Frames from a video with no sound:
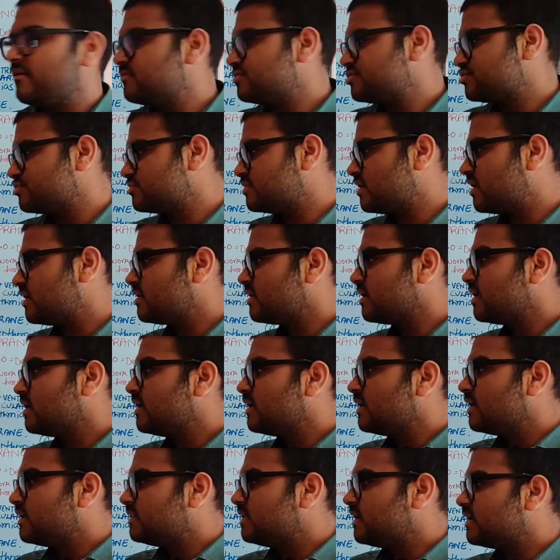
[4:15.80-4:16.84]
so that
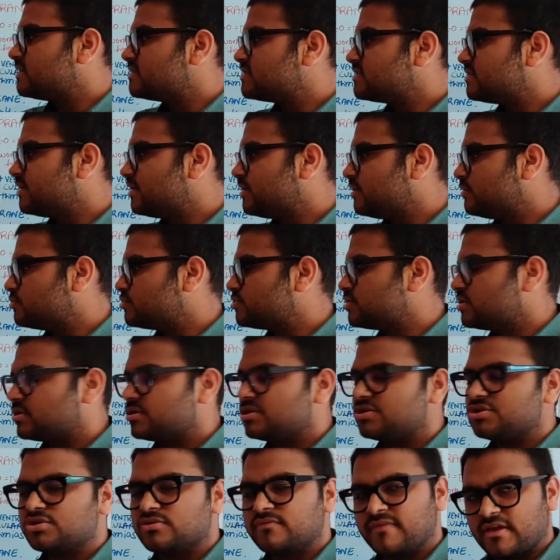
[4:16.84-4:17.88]
there is reduced
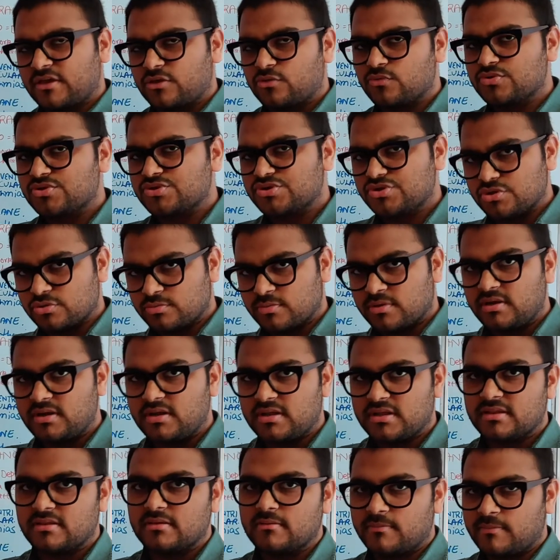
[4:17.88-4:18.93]
secretion of aqueous
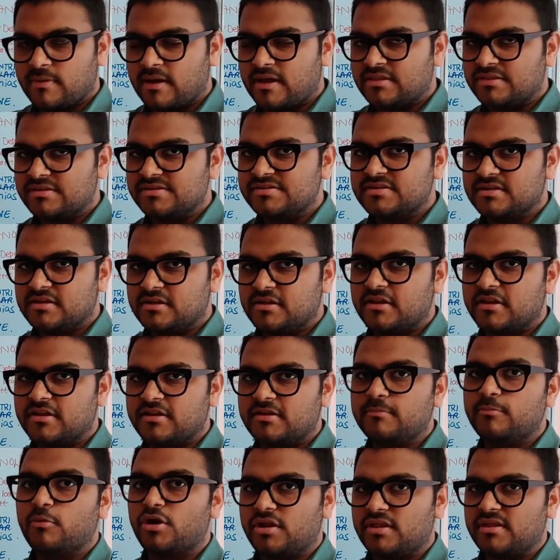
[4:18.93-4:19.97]
humor by the
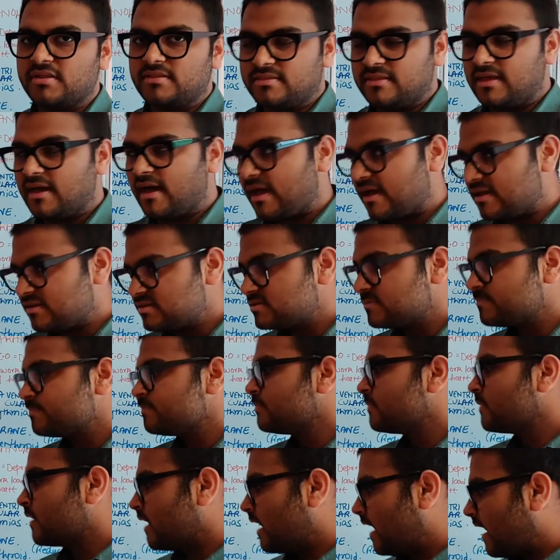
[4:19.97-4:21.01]
ciliary body in the eyes,
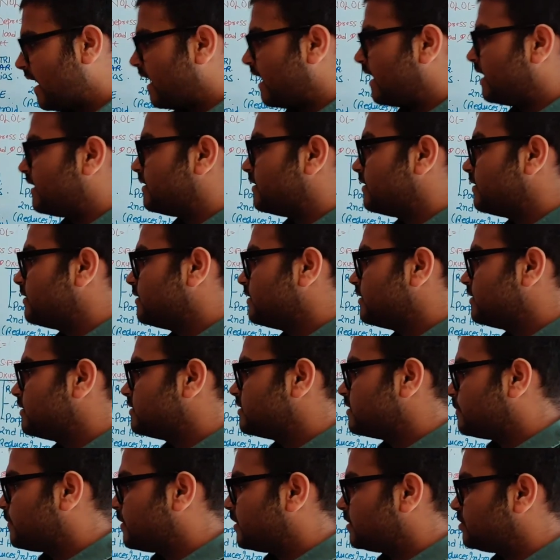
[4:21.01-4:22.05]
and
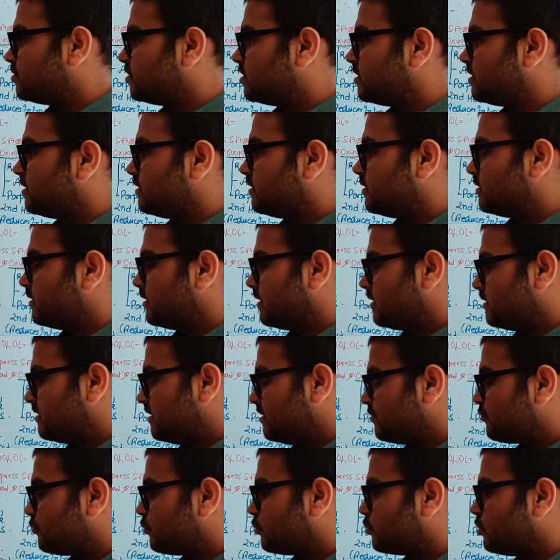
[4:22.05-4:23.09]
the pressure and the
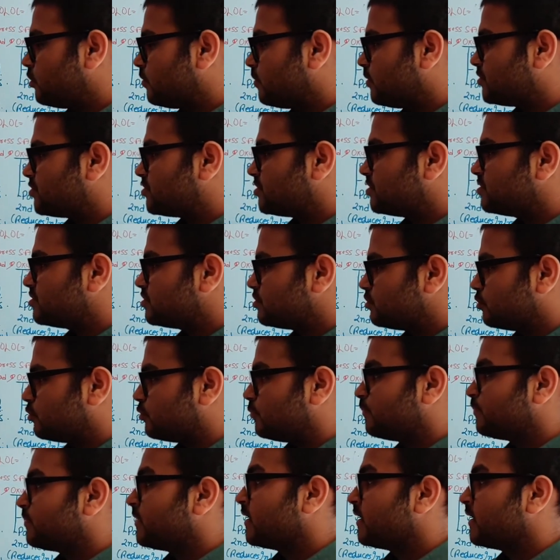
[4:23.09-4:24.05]
intraocular pressure is low.